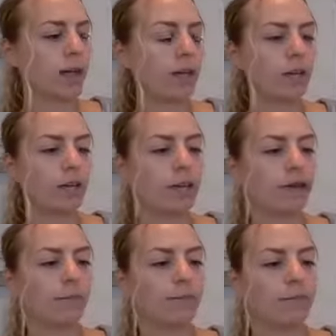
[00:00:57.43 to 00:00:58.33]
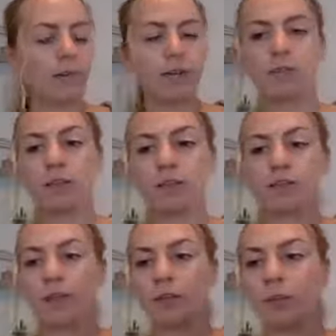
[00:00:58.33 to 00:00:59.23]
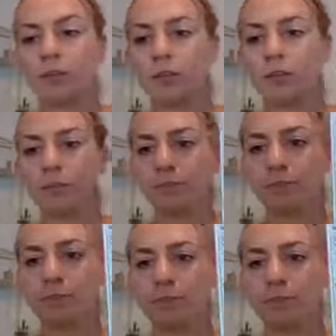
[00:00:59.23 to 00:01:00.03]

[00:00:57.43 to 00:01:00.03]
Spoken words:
at, it can be a really valuable tool.